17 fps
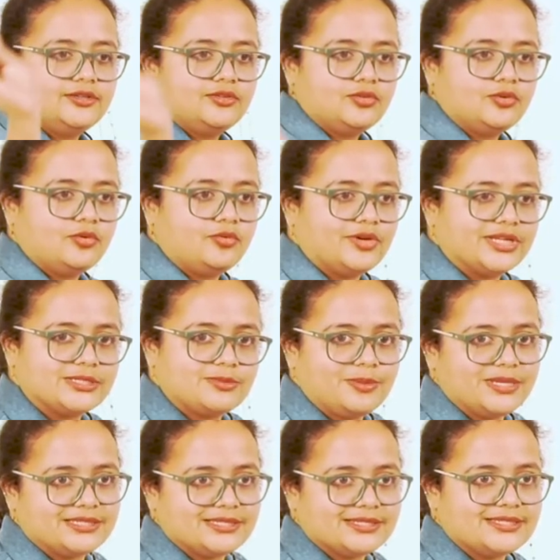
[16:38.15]
So first
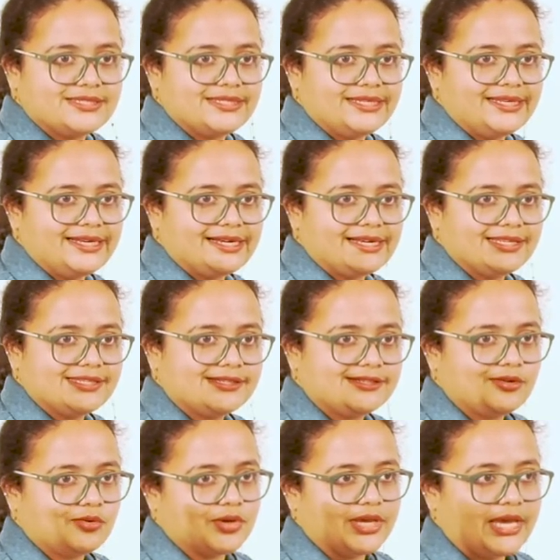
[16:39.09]
bench has seen at
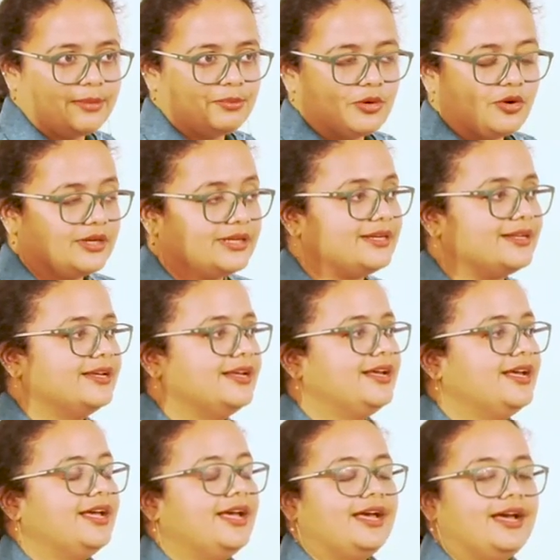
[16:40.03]
least. Okay, I'm not
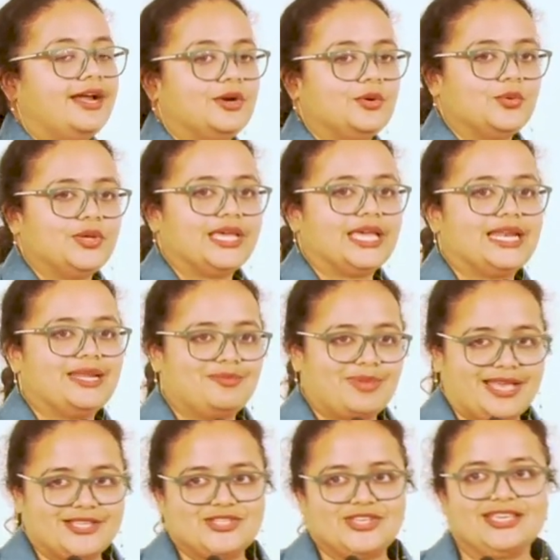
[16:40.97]
doing any
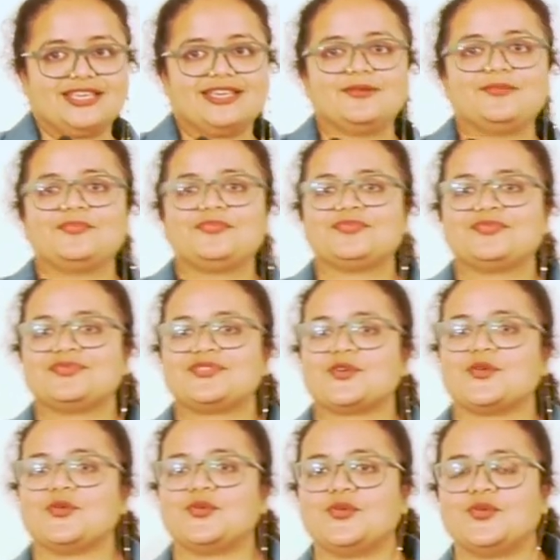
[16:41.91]
magic.
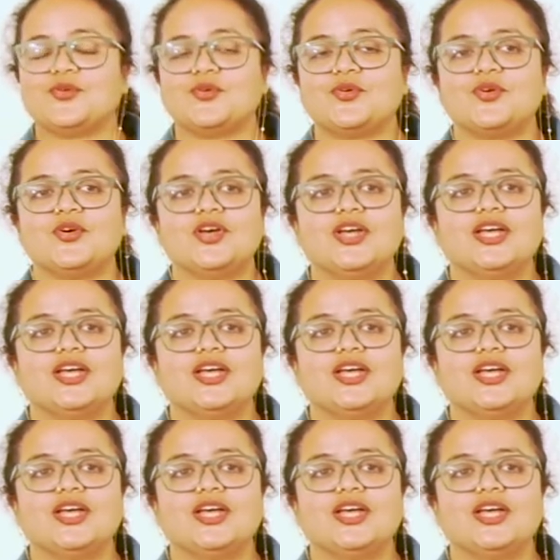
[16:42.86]
So